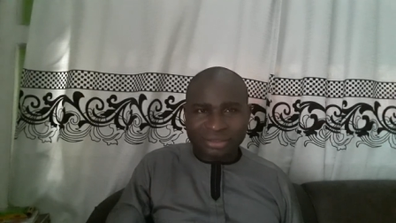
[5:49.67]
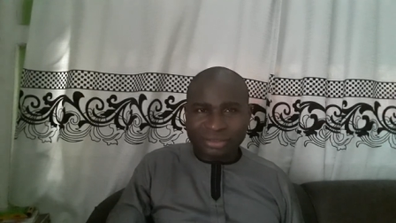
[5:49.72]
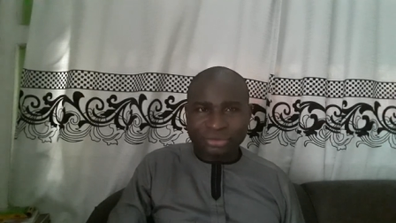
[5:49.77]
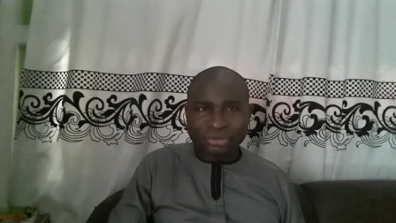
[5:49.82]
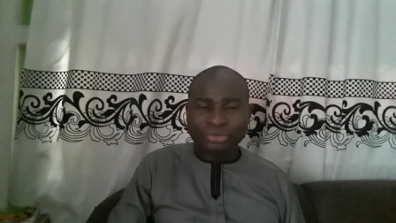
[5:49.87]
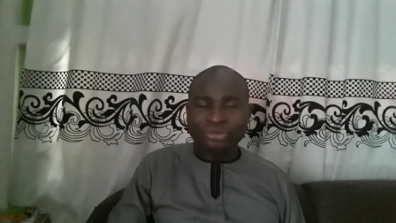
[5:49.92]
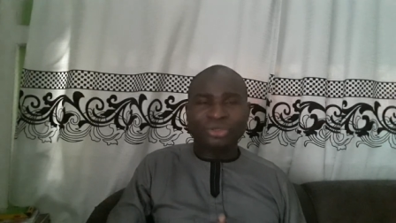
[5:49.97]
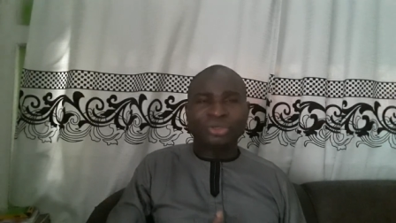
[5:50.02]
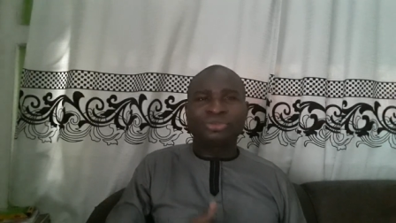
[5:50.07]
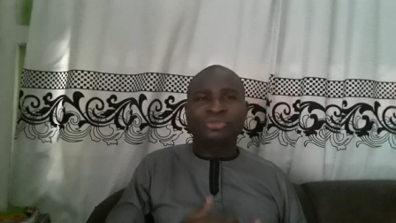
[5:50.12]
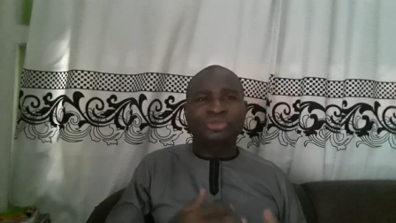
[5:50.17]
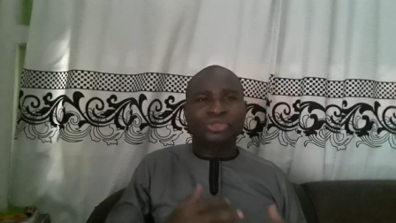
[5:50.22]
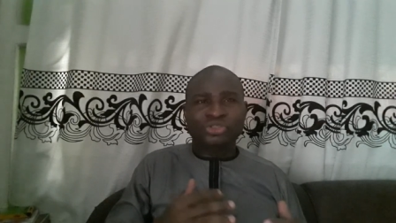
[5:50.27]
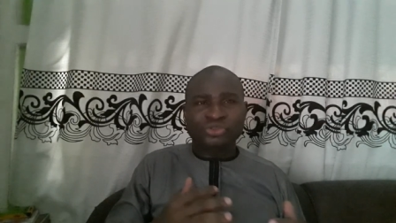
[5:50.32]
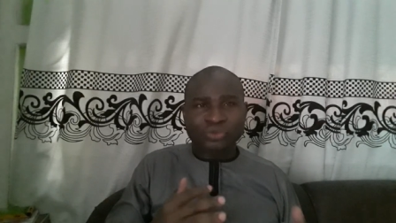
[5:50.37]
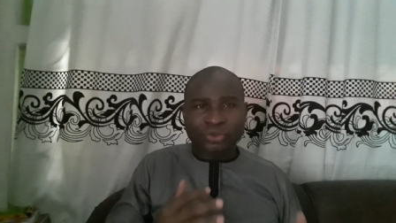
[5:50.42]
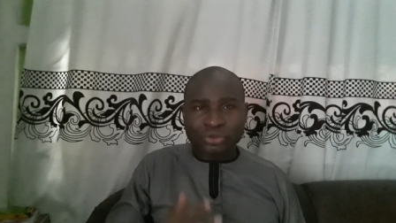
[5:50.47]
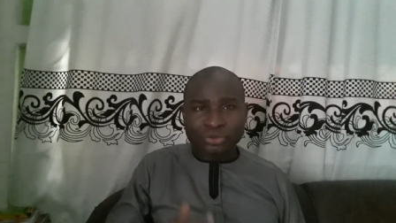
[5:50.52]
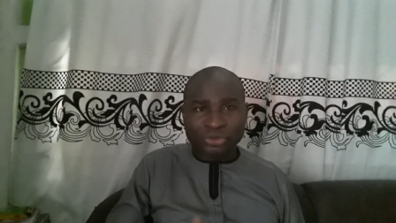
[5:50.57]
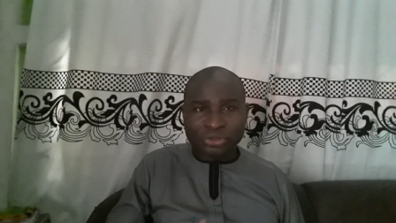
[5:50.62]
you don't
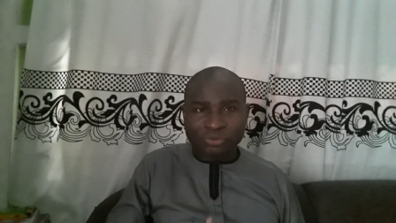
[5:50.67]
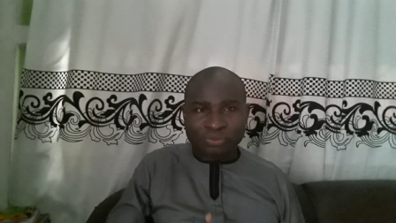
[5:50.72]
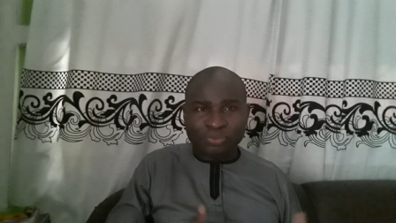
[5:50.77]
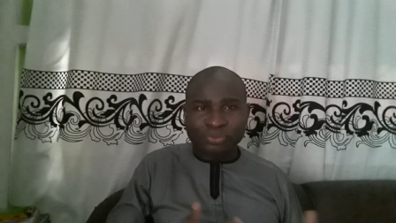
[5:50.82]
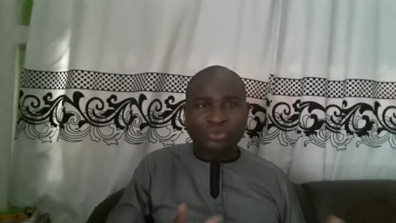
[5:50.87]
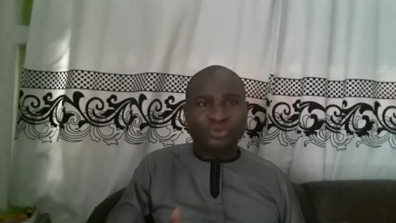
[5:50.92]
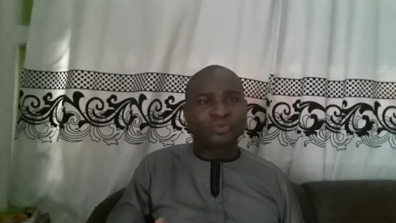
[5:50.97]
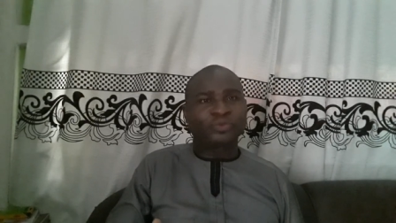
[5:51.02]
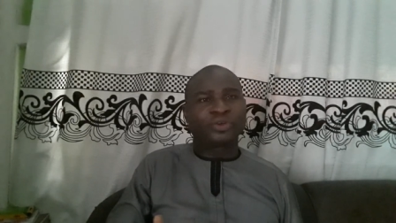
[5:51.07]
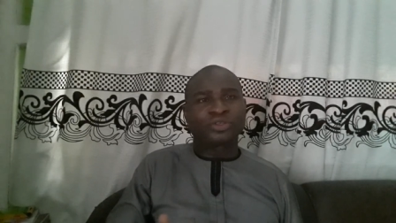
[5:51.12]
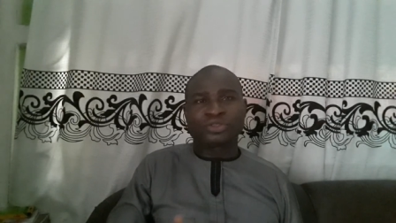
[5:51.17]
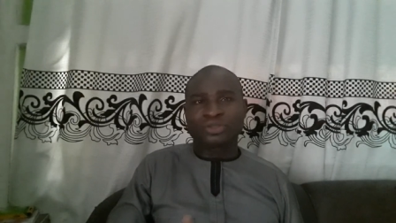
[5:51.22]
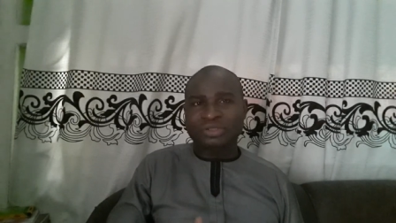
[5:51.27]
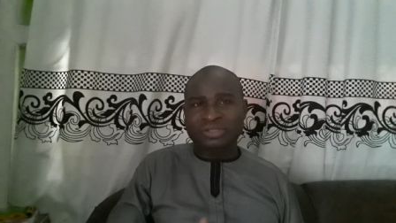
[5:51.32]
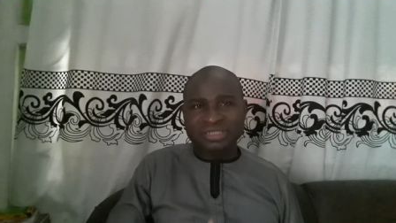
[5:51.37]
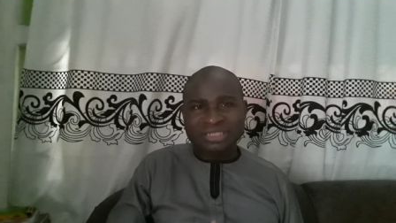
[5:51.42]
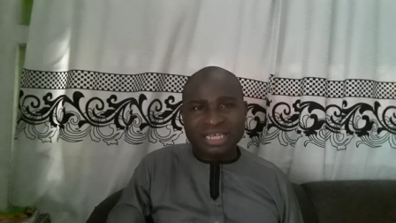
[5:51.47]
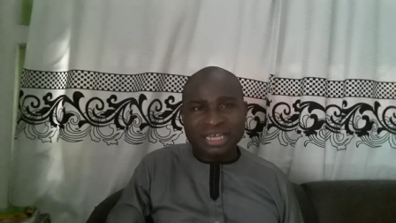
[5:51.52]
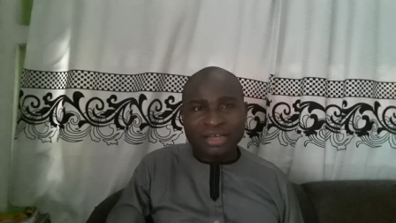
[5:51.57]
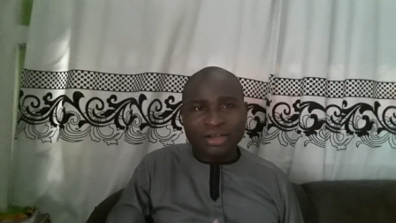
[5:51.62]
just want to improve on
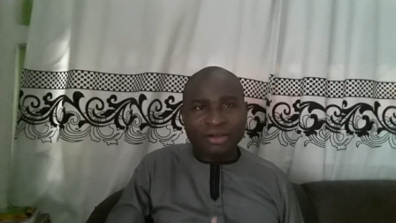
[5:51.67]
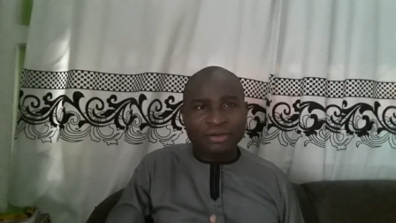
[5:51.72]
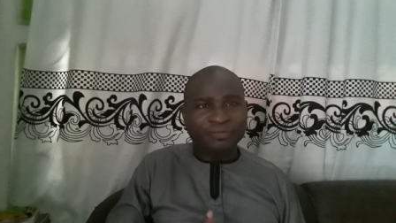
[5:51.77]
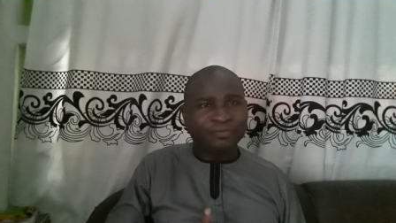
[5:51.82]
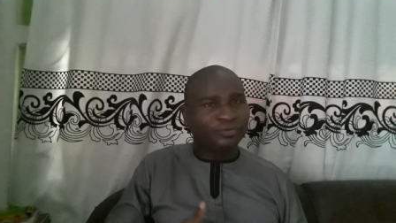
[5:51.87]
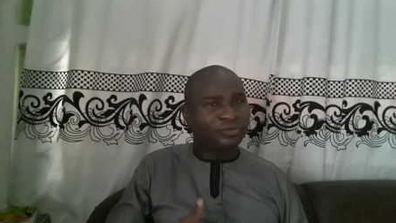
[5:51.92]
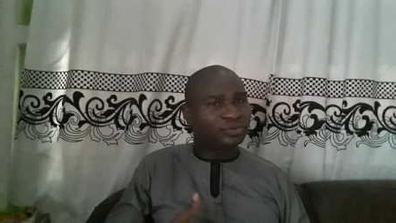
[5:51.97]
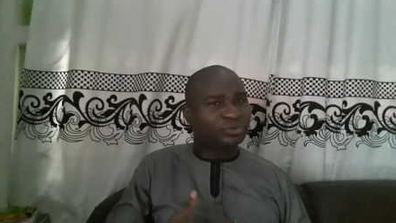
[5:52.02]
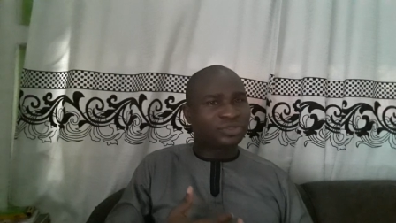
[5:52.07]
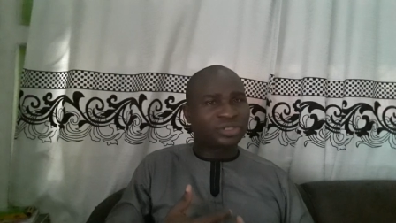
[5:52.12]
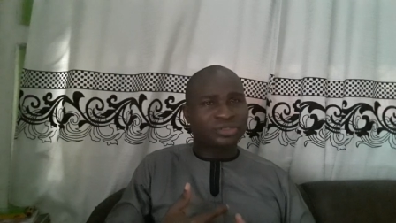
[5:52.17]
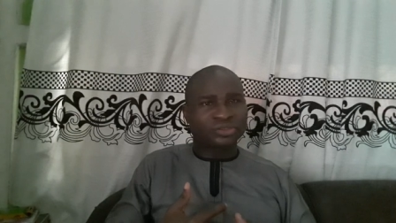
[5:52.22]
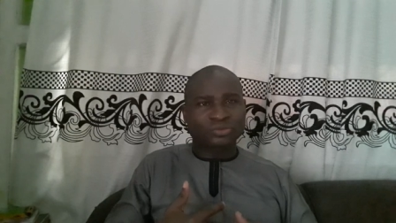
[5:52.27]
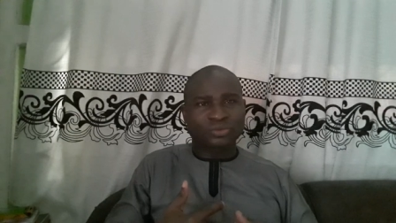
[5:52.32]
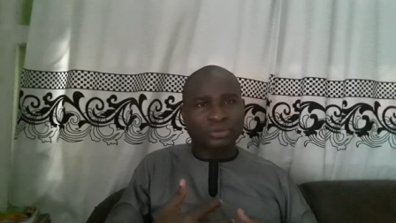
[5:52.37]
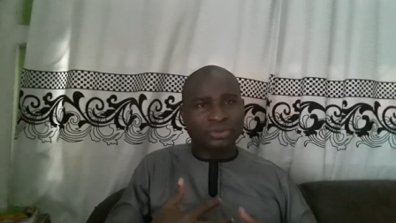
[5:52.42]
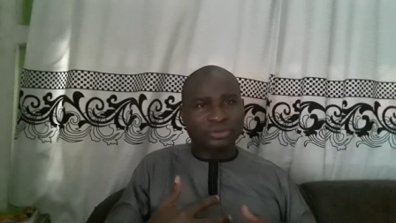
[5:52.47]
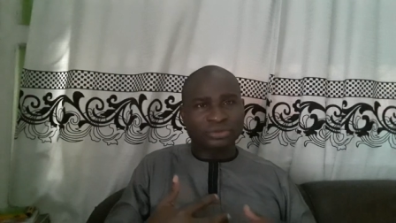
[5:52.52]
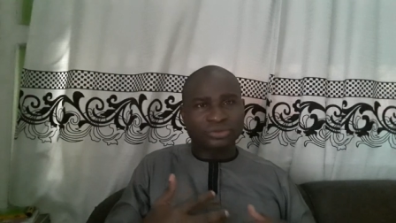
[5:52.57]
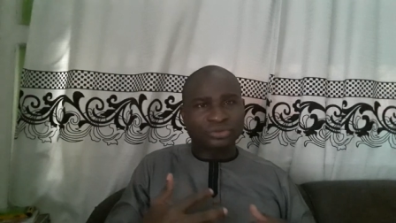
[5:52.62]
yourself you just
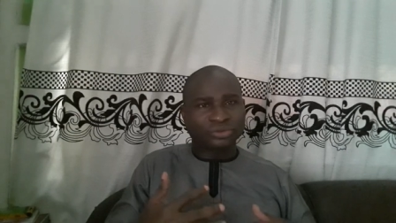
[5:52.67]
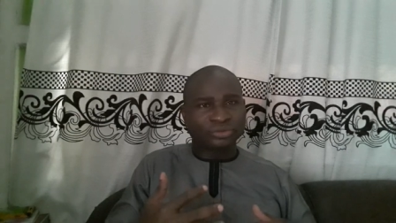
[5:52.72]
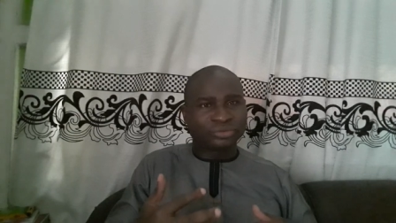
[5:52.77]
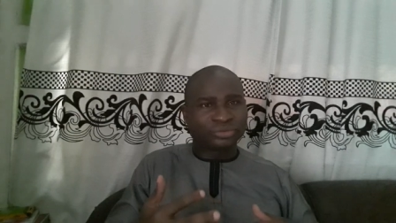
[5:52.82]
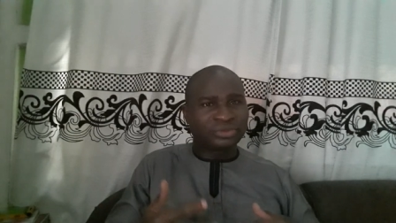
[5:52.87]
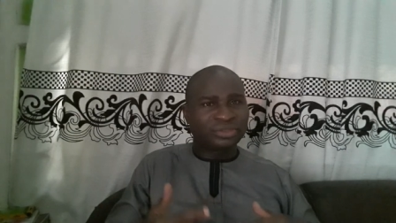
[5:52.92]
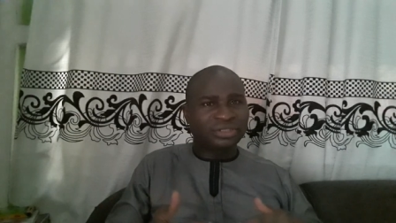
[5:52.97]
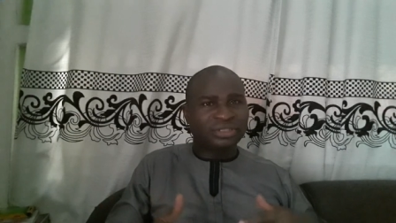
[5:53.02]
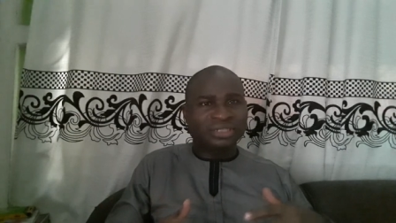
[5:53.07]
want to